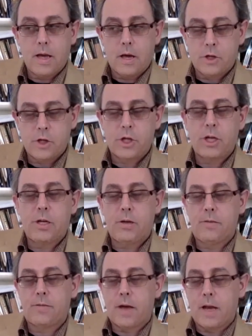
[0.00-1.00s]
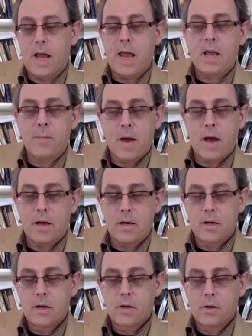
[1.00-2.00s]
achieve and aim at
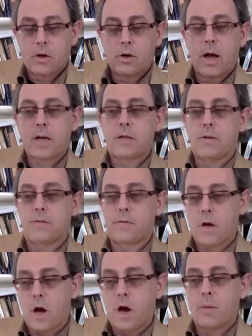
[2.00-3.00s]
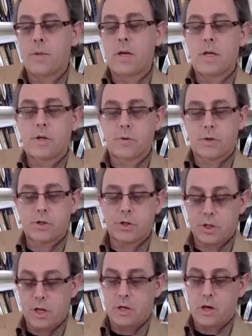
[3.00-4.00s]
collective common
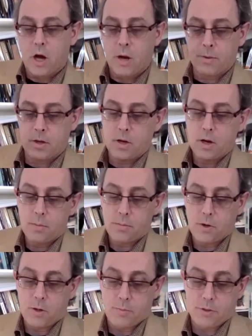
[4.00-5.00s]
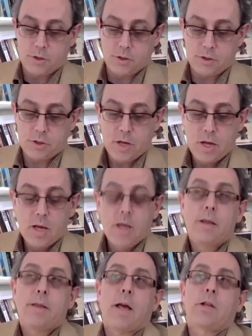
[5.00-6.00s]
interests and common purposes.
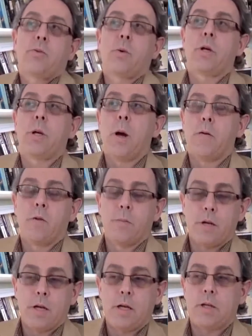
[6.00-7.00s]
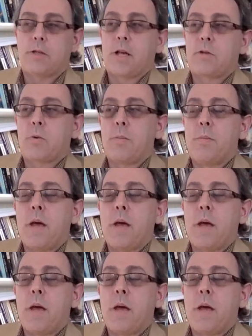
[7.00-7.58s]
That's what government is. That's what